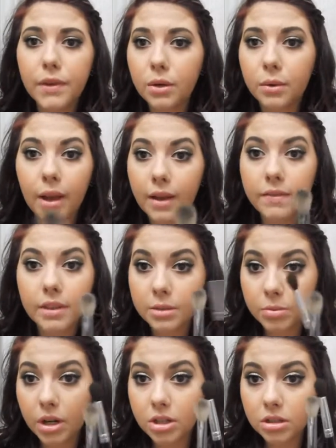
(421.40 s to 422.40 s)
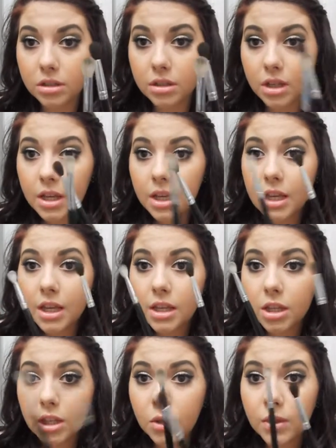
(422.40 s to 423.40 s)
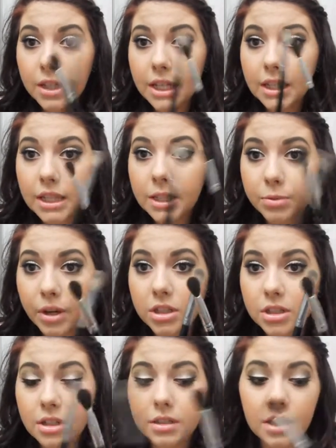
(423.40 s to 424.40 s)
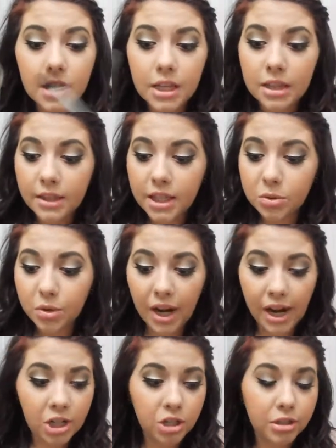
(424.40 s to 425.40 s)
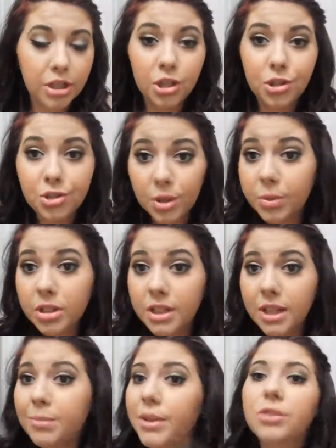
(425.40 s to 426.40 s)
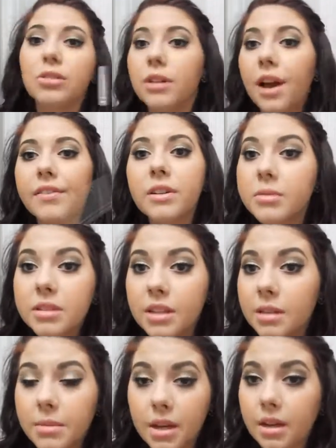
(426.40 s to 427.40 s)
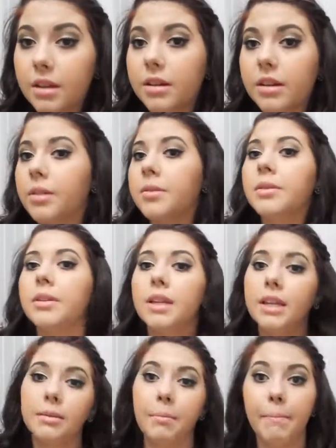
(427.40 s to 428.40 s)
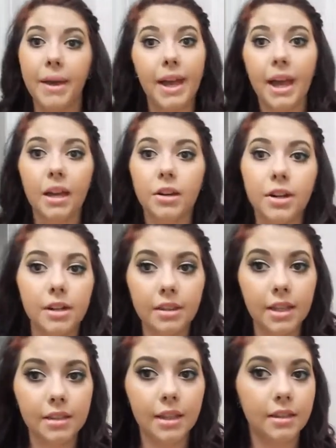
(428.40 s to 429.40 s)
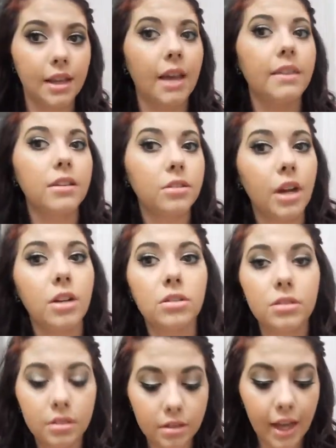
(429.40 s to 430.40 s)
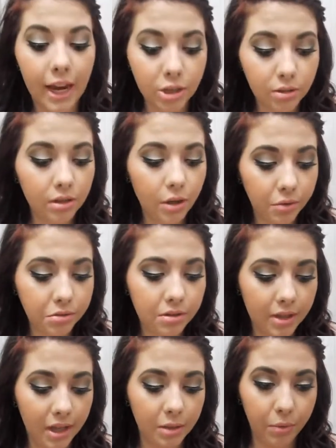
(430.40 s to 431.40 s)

you don't have these brushes. You need these brushes. These were actually super cheap. These are not from Sigma or MAC or anything like that. These are actually Coastal Scents